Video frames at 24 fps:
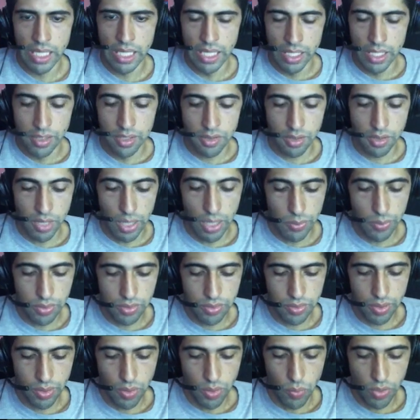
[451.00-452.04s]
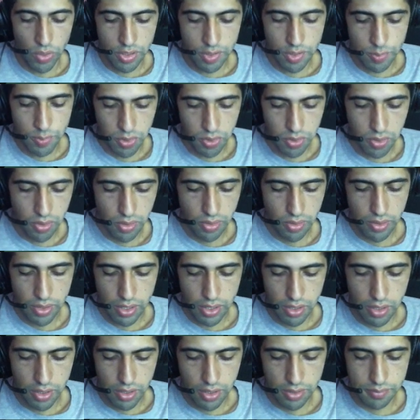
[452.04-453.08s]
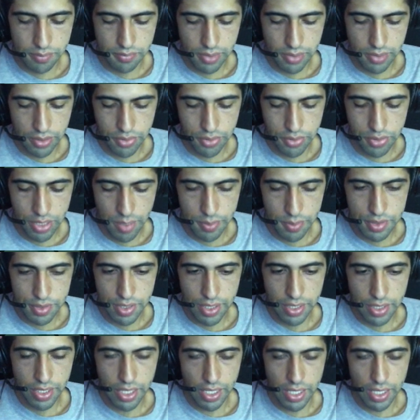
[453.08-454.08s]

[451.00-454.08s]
So I will do it once more under time attack,